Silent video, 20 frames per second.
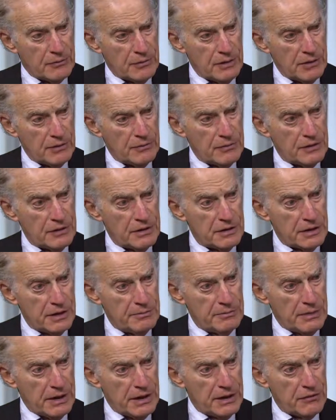where do they
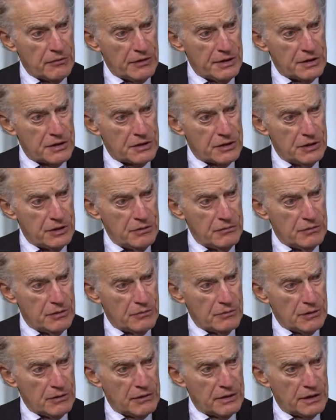migrate to, or
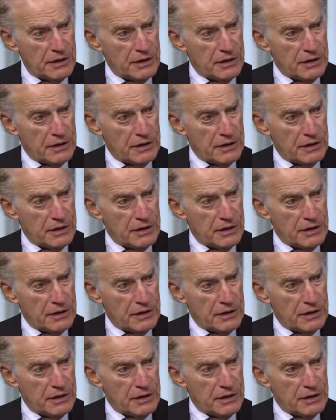where are they